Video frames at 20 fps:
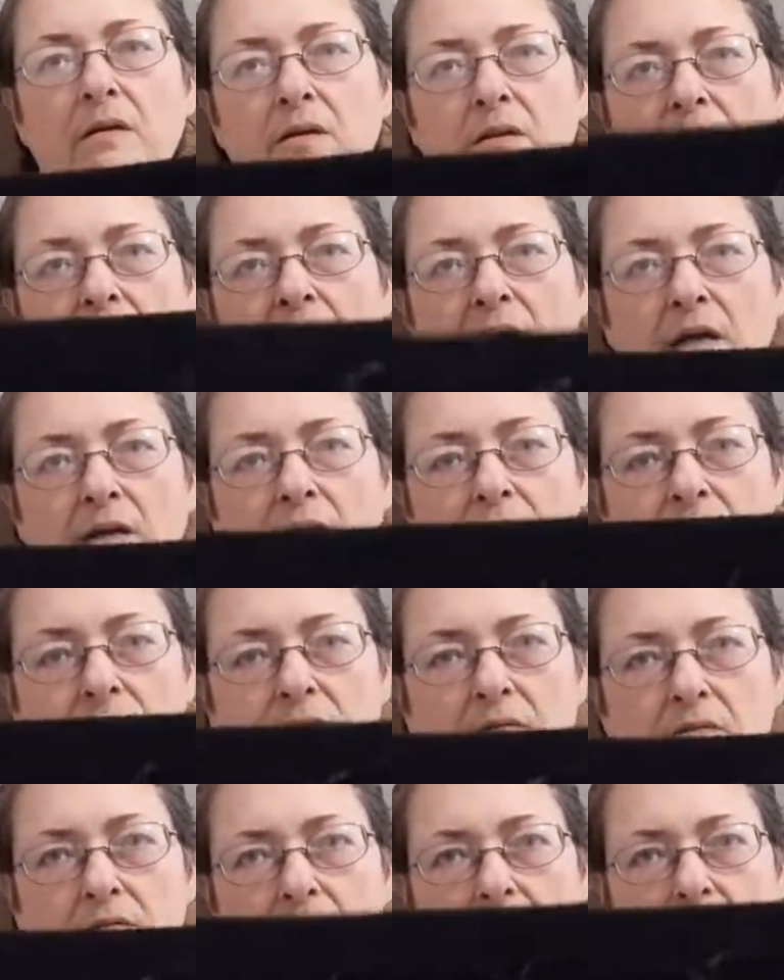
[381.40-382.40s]
that has
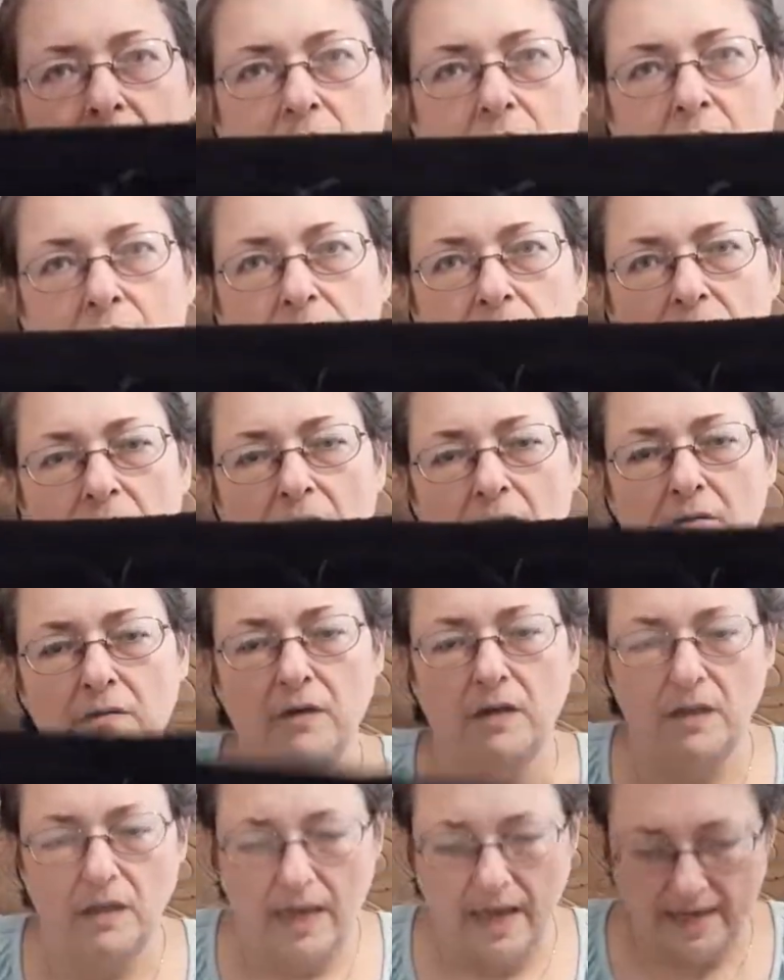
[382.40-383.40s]
um,
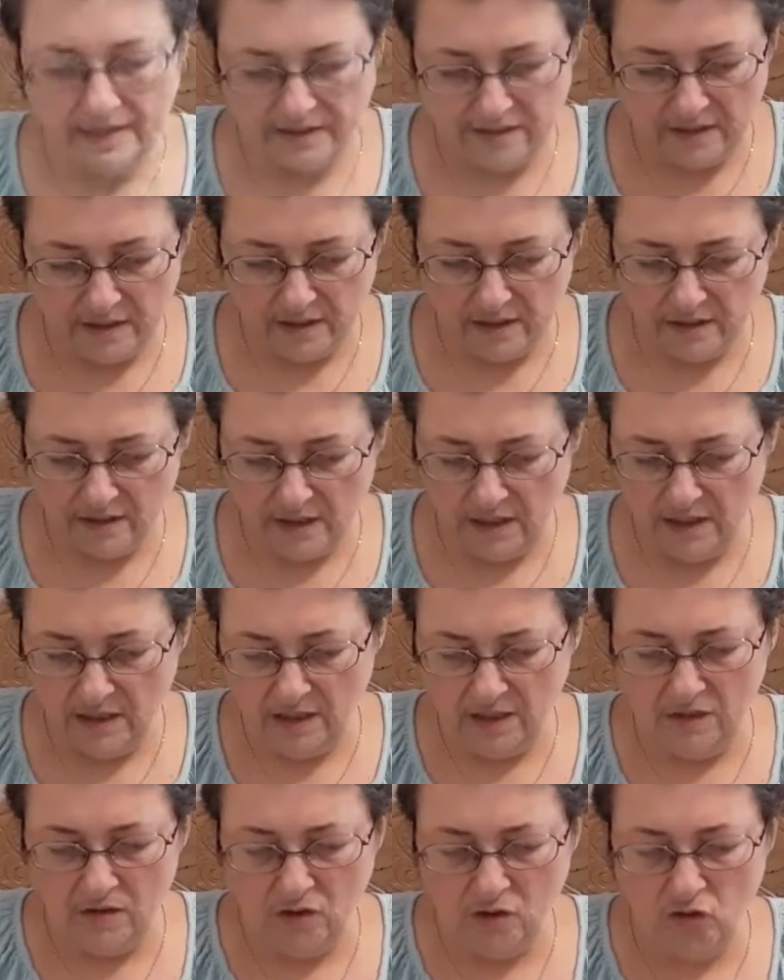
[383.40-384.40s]
elastic
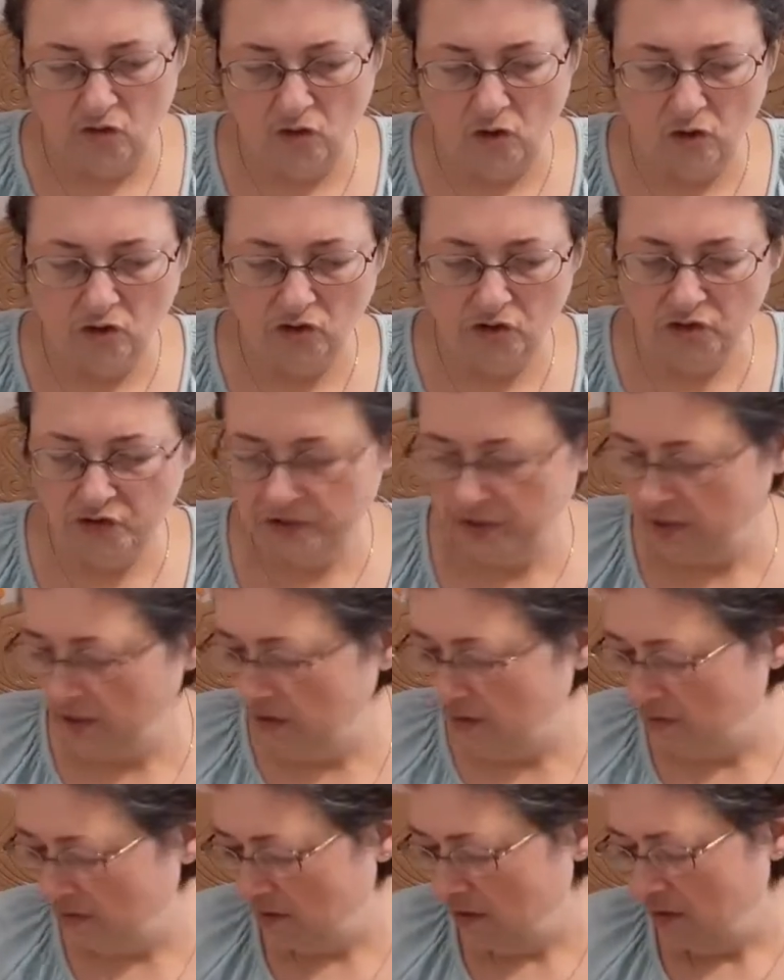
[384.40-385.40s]
and a
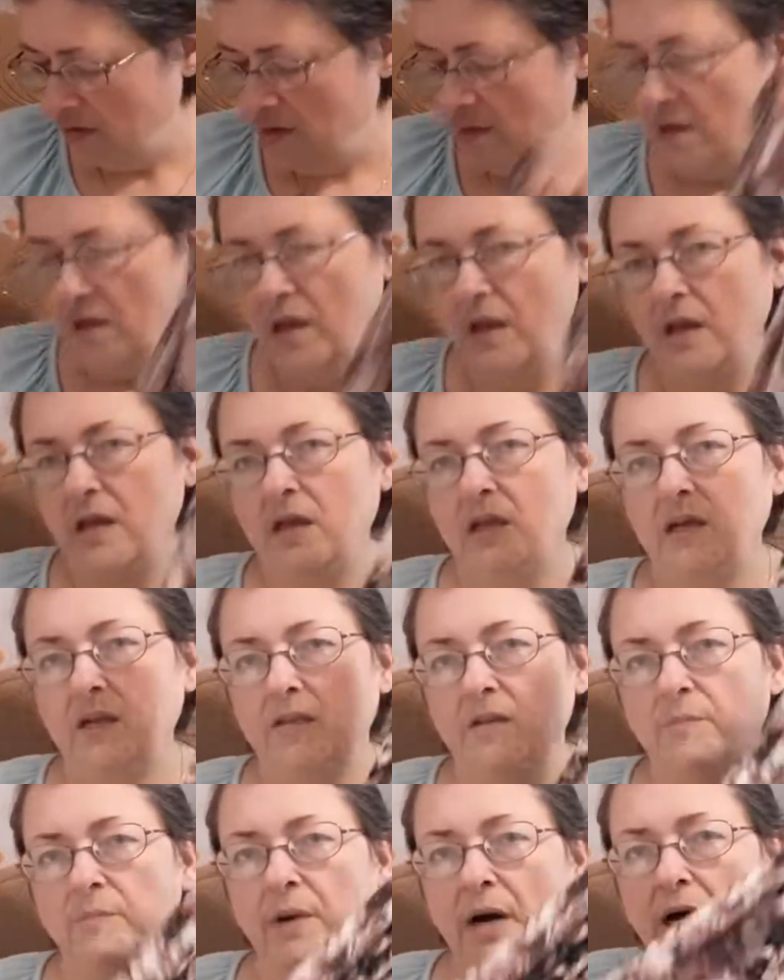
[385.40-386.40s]
drawstring. And at
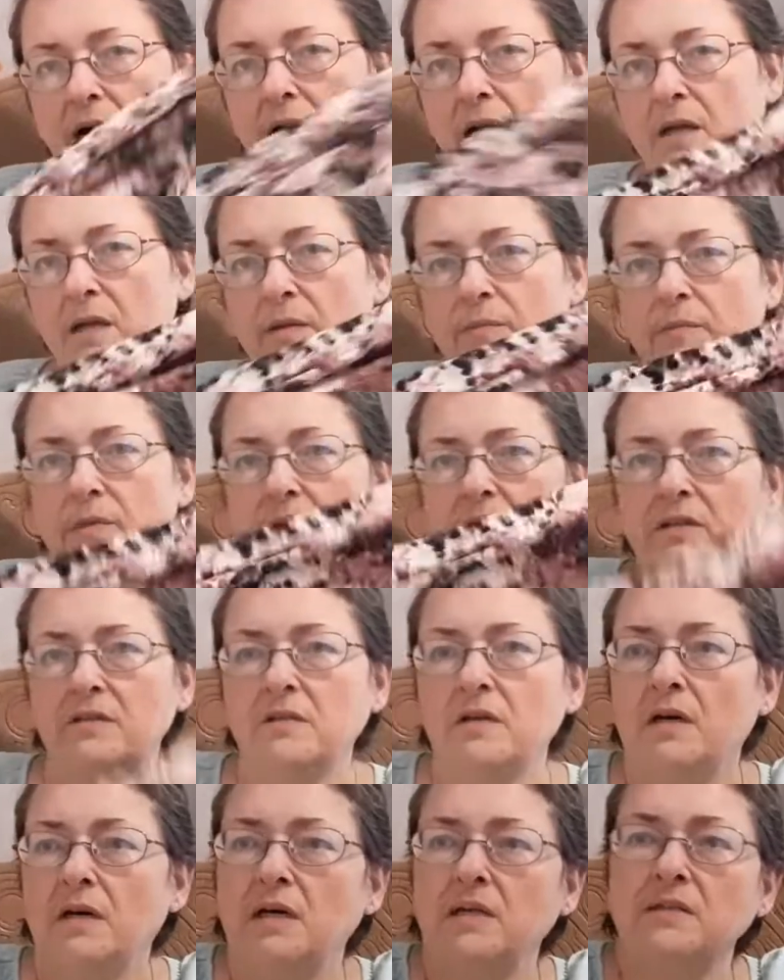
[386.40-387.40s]
the bottom, it's
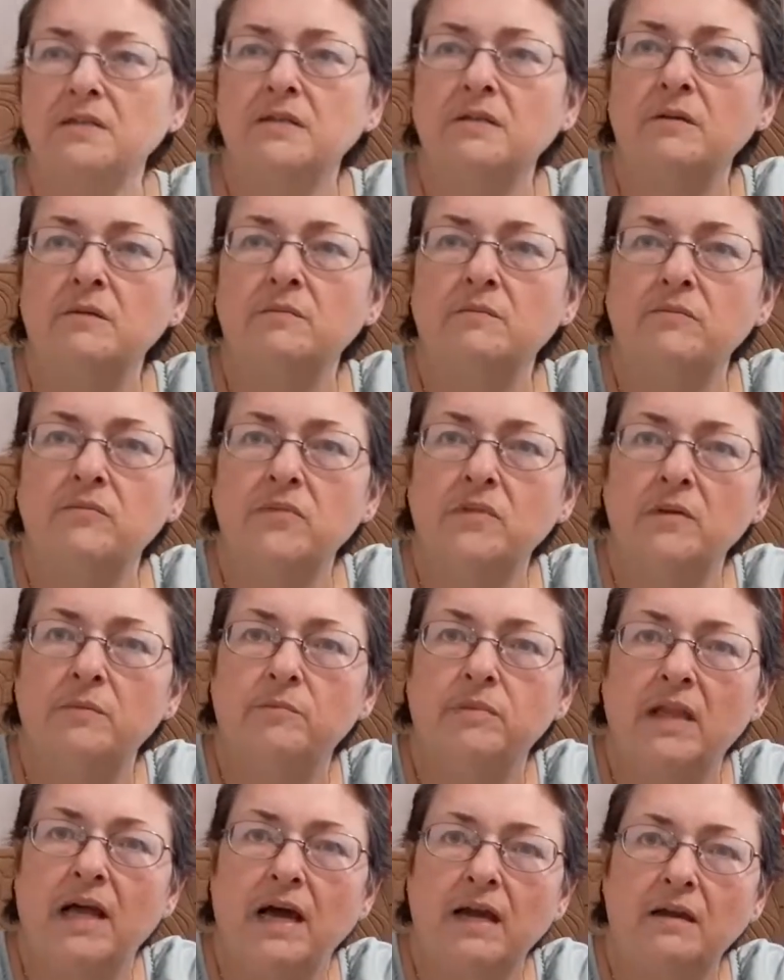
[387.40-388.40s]
got the
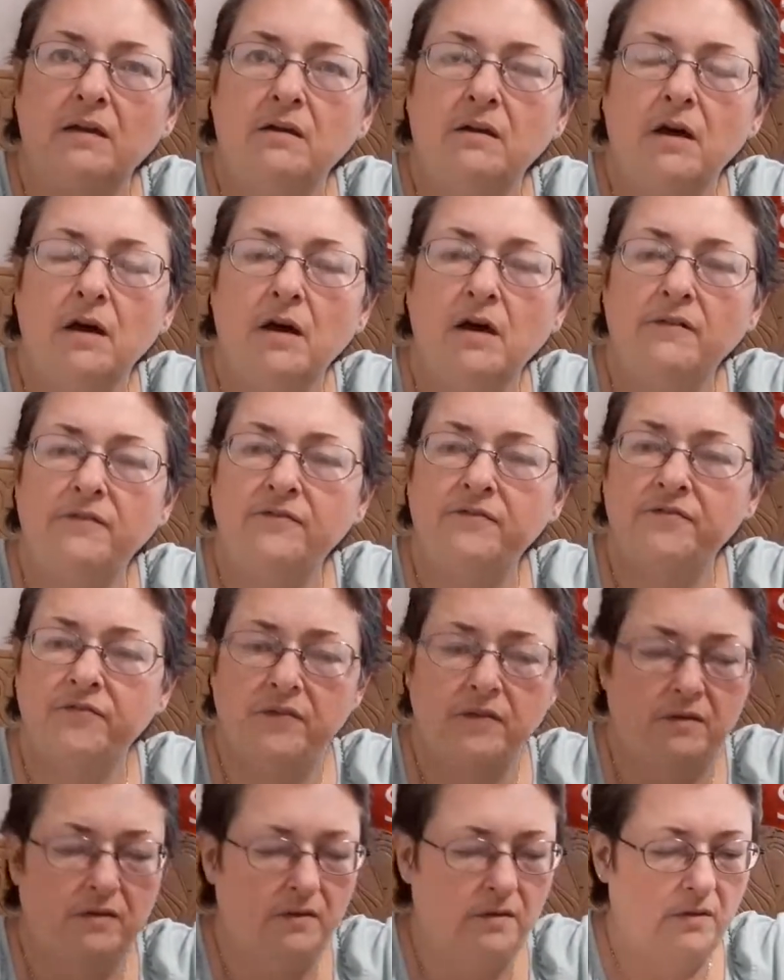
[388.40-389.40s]
black cuff,
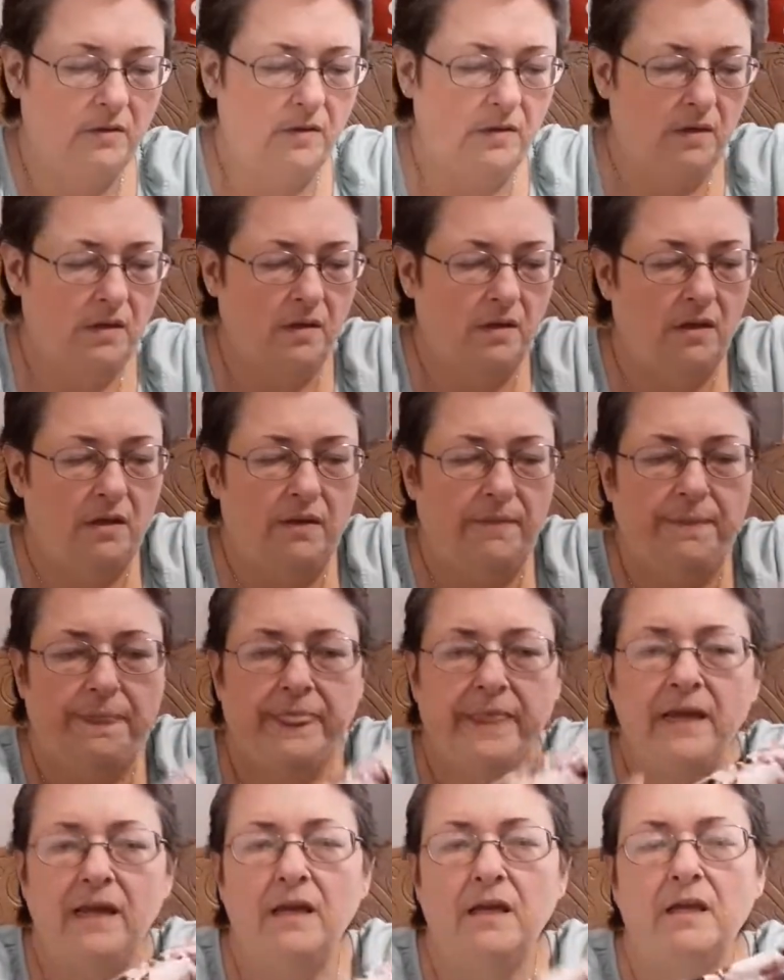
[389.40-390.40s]

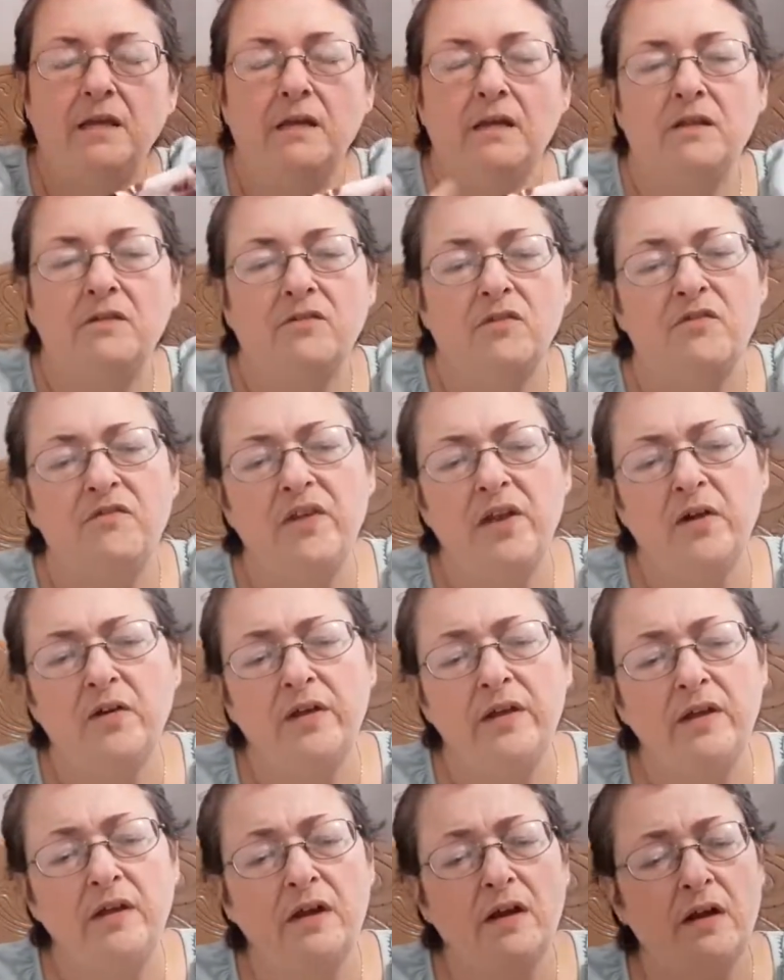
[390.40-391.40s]
and it's a
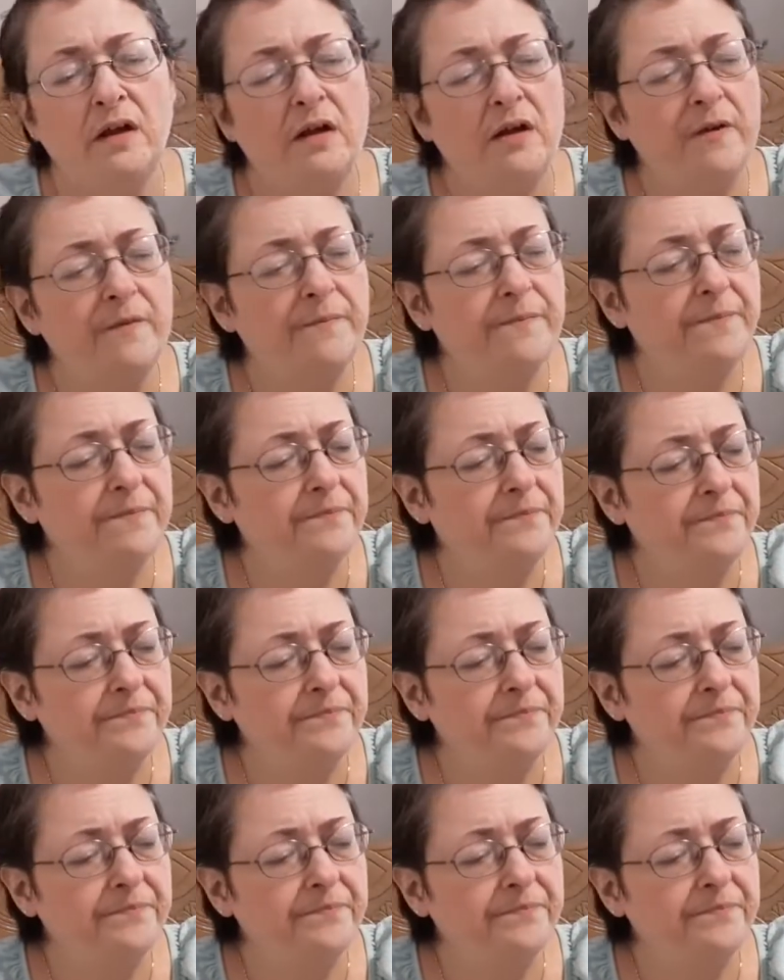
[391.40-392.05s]
very, um,